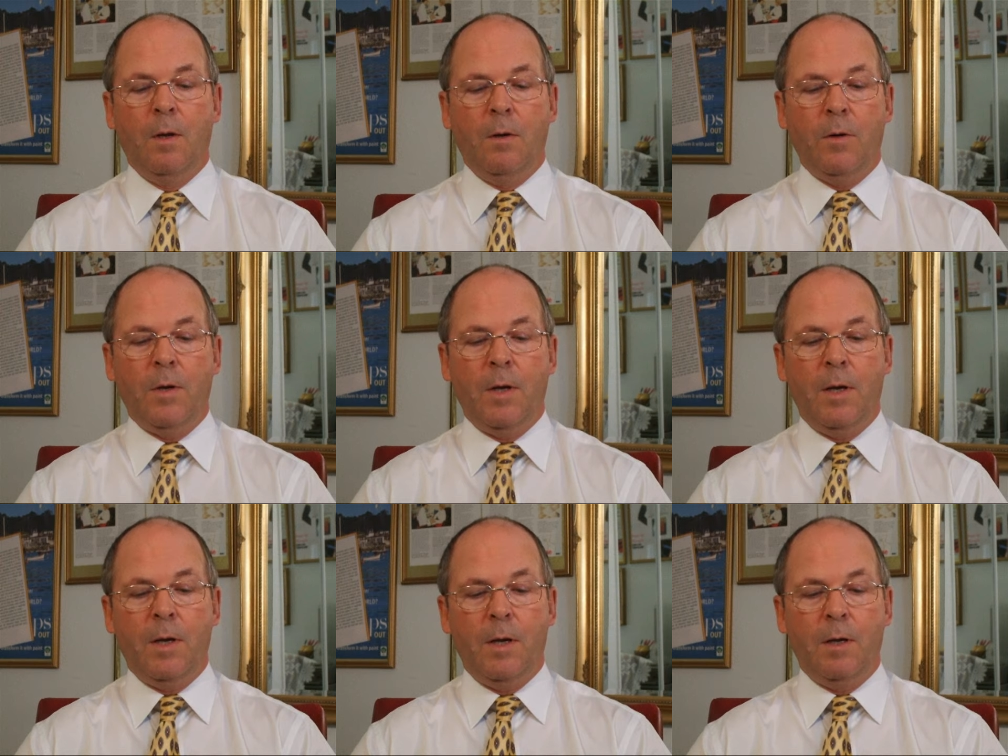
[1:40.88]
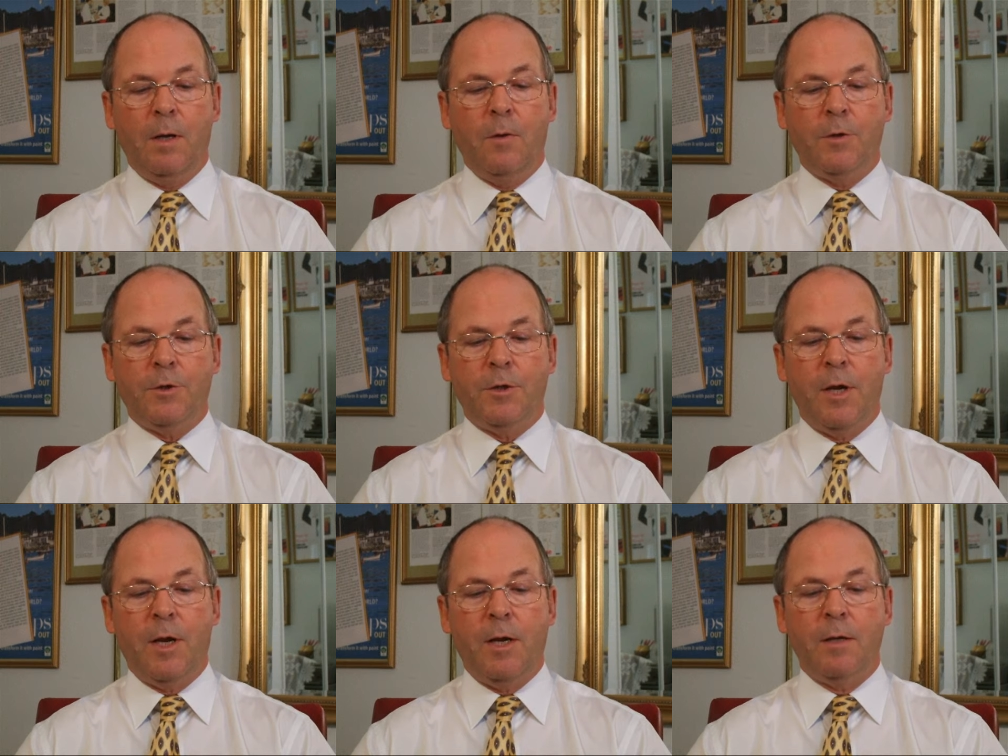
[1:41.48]
Okay,
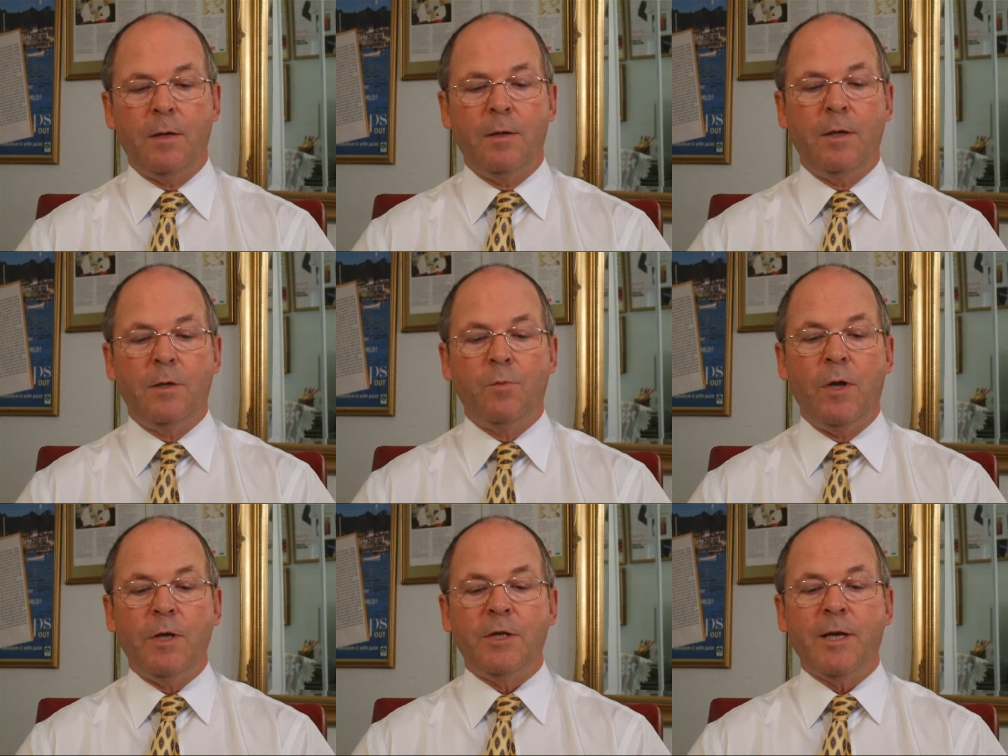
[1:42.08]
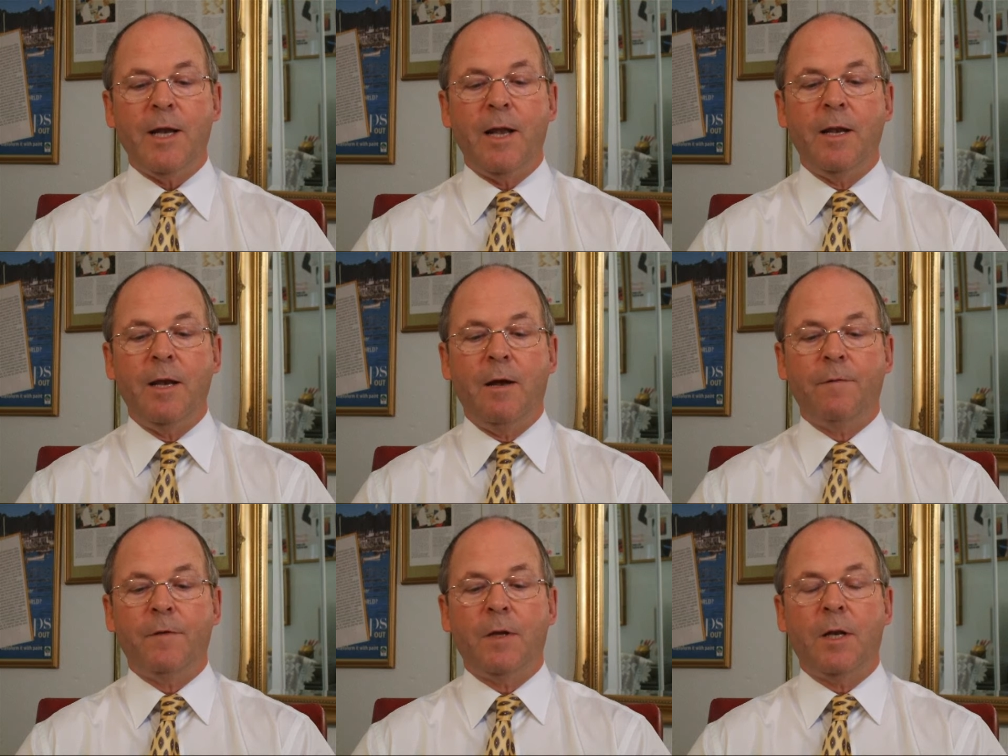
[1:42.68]
question 8. Is one scan
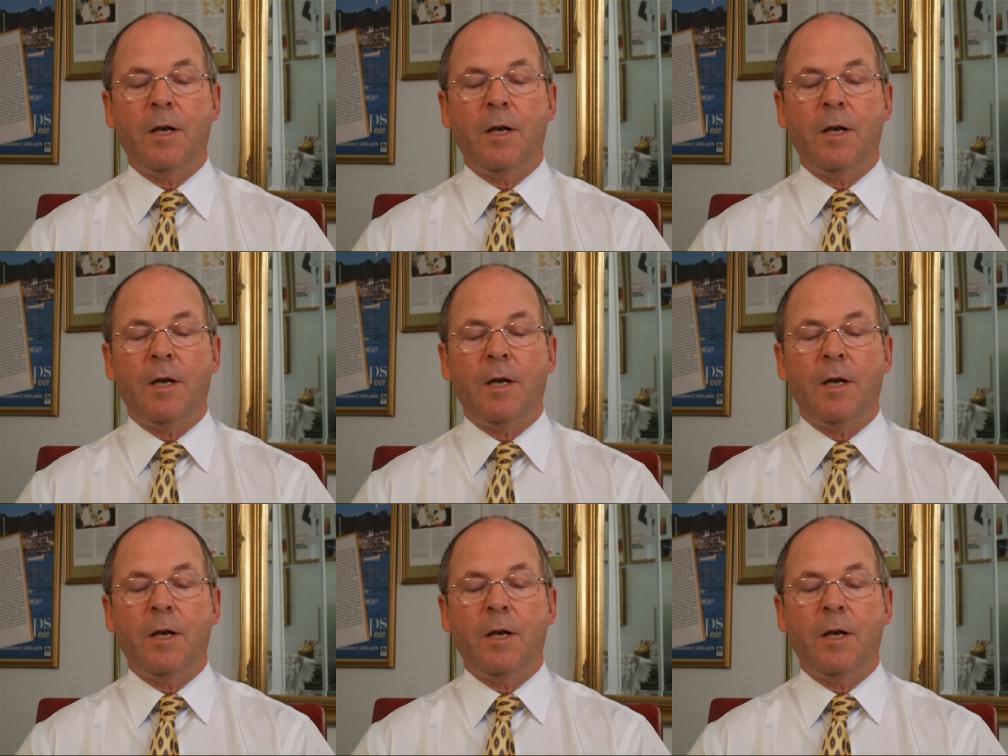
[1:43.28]
enough to